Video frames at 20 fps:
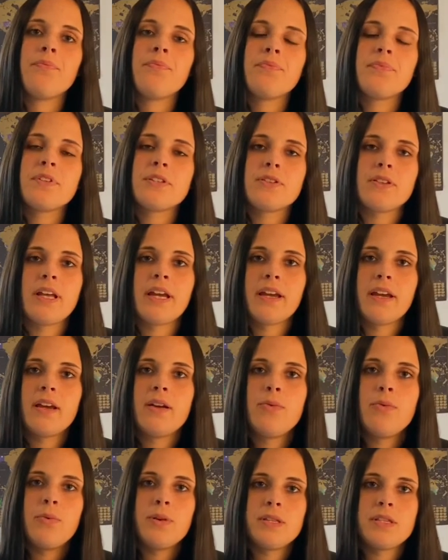So like
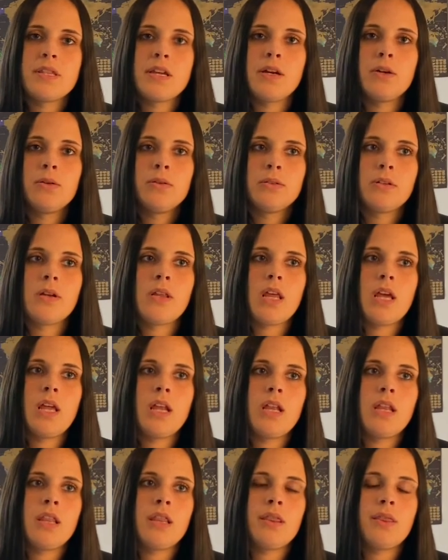once they're older
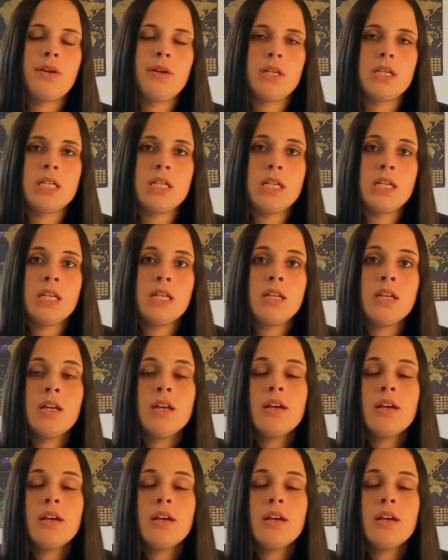than 13.